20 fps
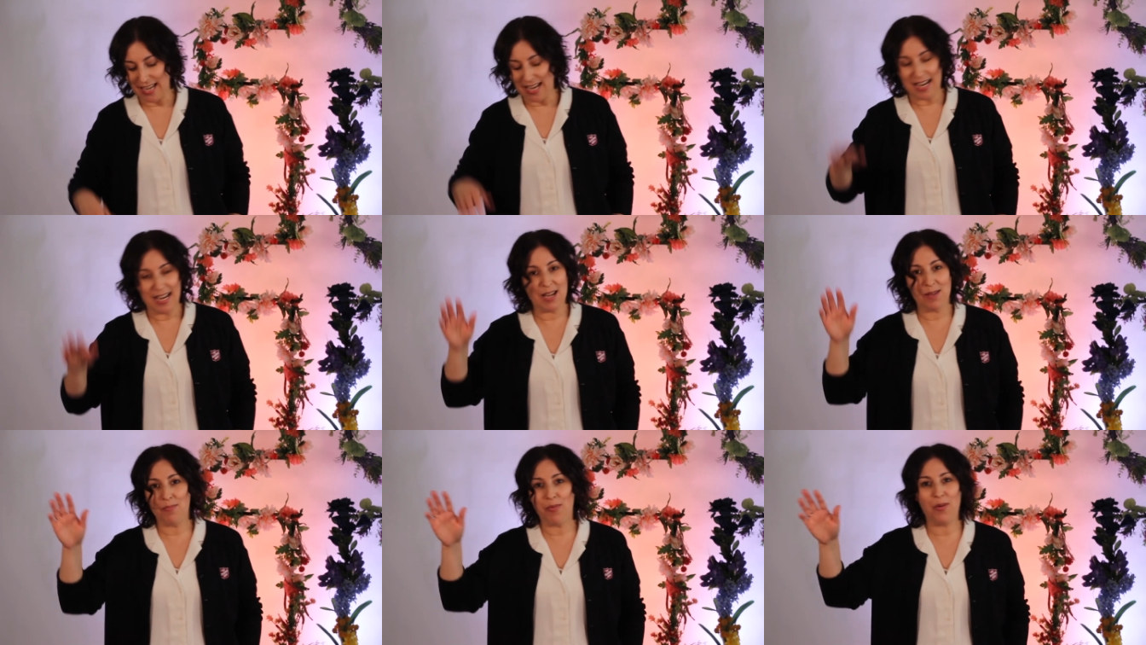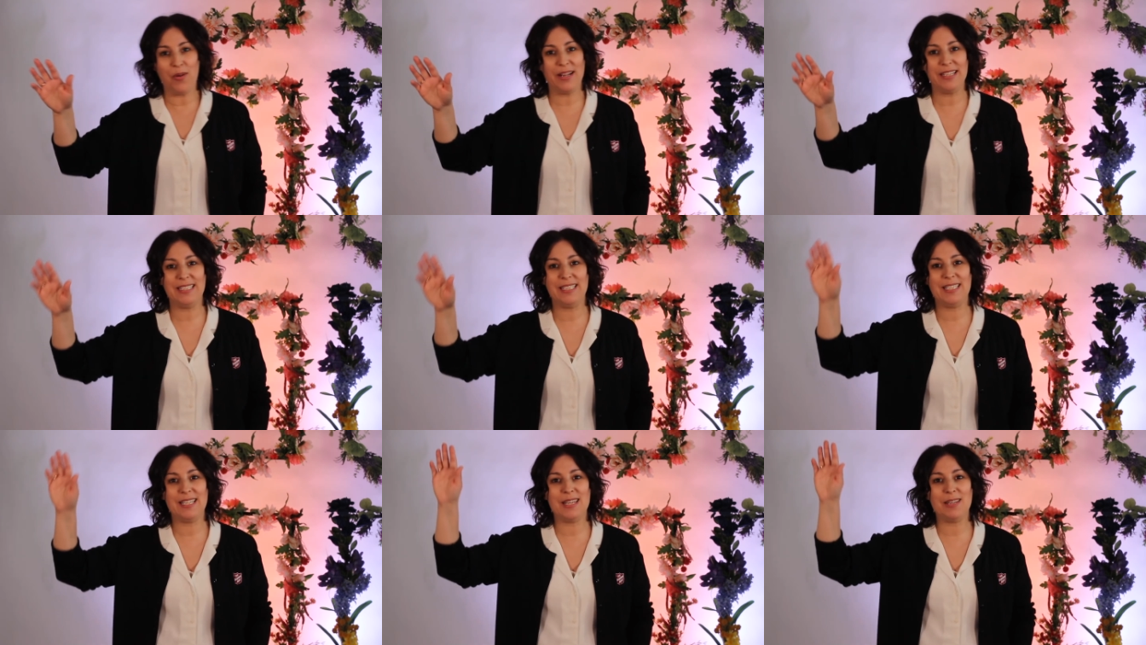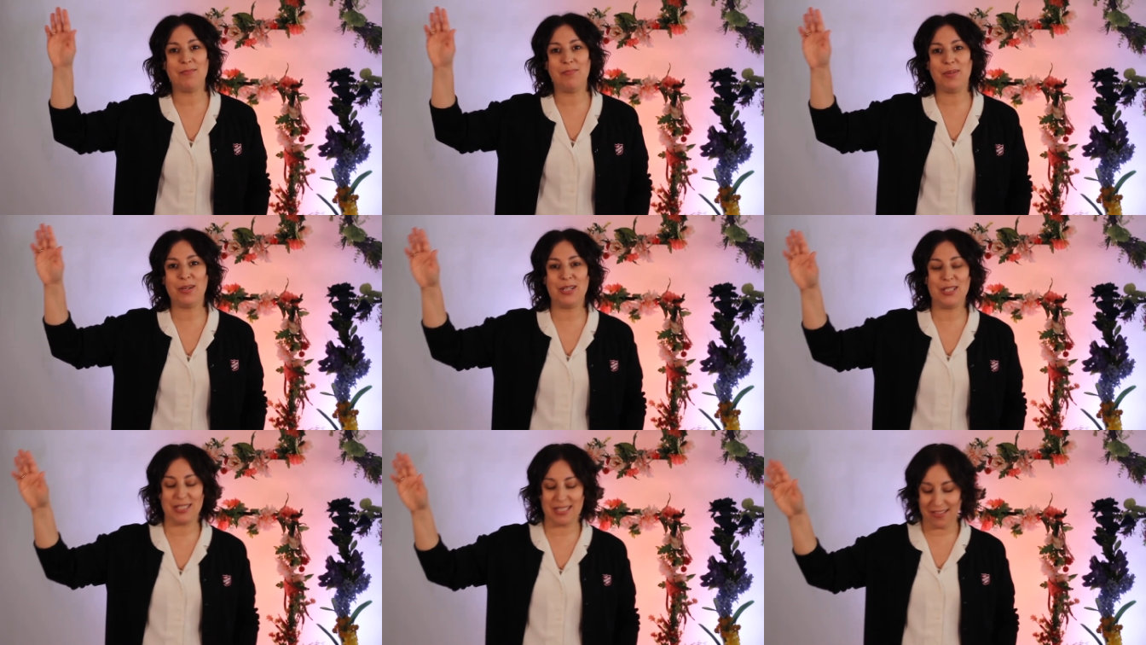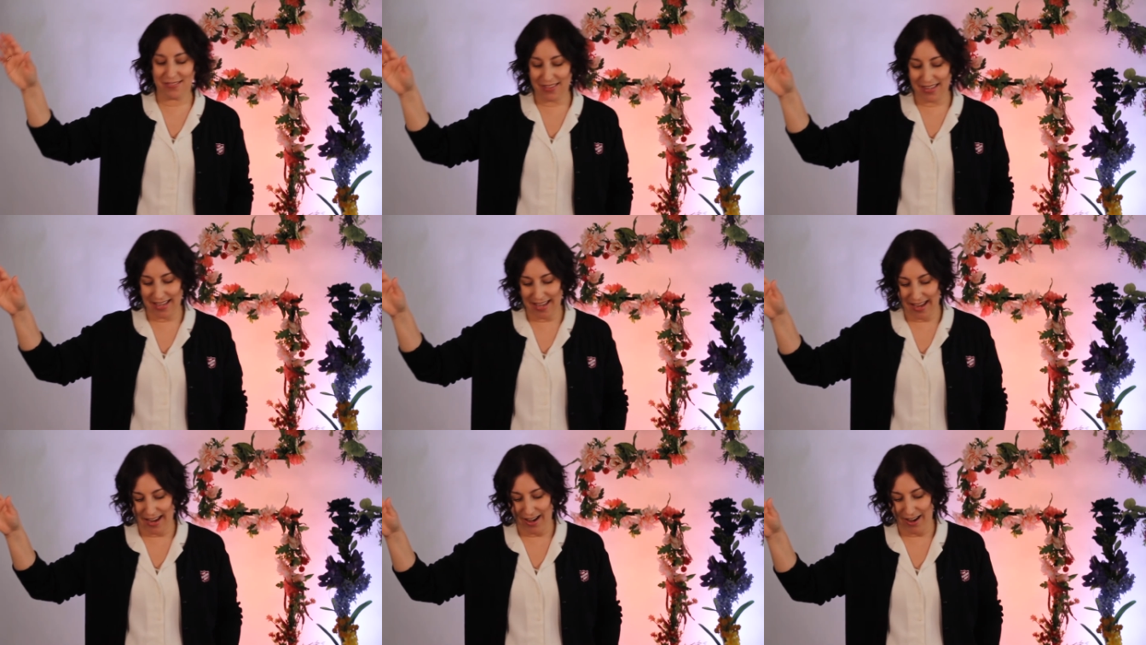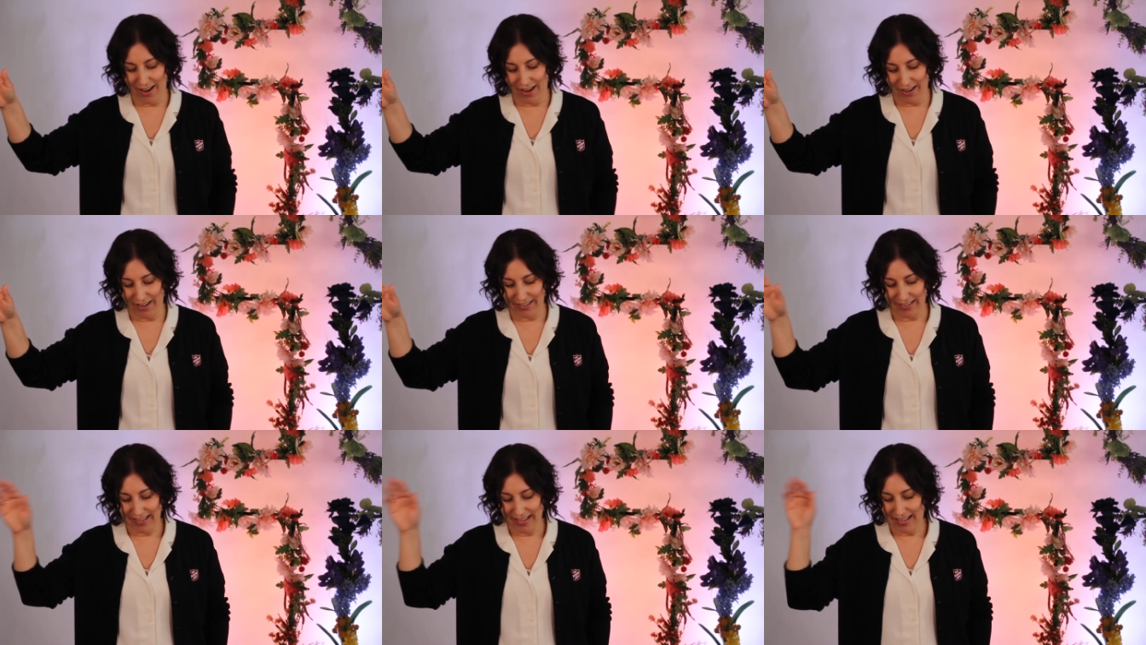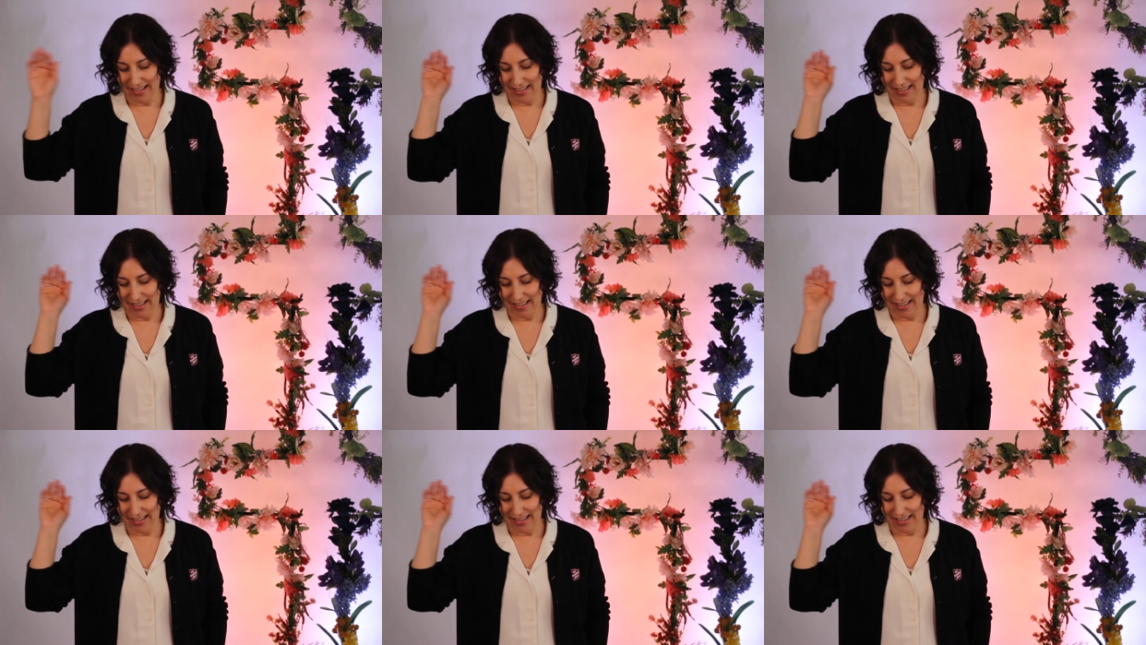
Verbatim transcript: He points to the birds of the air.